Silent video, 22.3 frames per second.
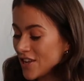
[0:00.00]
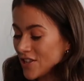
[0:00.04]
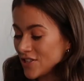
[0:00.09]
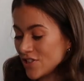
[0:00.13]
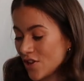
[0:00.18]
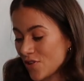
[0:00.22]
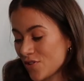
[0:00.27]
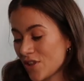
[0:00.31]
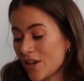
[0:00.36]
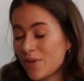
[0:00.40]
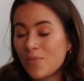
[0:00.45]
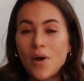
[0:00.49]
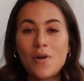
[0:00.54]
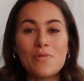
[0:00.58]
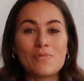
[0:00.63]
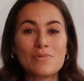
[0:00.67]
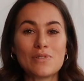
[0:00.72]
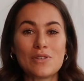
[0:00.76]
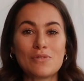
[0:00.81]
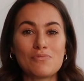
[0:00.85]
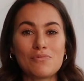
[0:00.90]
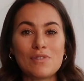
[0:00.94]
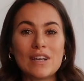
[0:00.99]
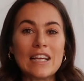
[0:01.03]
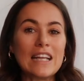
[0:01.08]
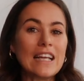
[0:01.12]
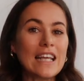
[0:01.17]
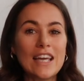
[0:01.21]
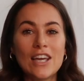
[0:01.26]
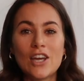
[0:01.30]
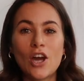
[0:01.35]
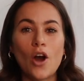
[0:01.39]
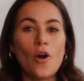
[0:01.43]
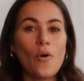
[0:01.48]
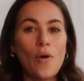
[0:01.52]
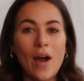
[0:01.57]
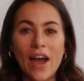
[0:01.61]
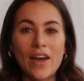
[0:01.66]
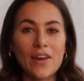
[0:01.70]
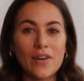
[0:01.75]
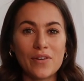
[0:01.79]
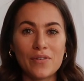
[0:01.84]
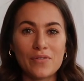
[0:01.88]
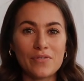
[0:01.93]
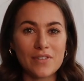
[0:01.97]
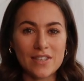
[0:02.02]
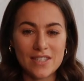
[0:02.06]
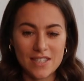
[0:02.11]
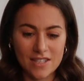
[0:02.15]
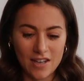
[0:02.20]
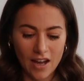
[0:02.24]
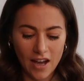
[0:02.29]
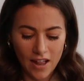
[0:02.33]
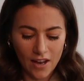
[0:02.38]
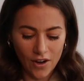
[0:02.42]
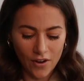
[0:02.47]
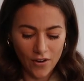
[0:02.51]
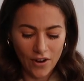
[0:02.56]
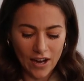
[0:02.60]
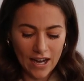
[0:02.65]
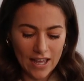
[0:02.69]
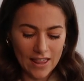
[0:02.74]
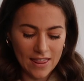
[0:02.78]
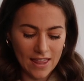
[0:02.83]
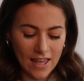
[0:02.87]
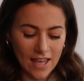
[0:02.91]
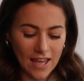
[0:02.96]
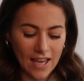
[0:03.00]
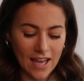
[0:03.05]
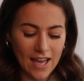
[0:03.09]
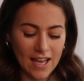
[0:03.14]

so they won't really go out of style or anything,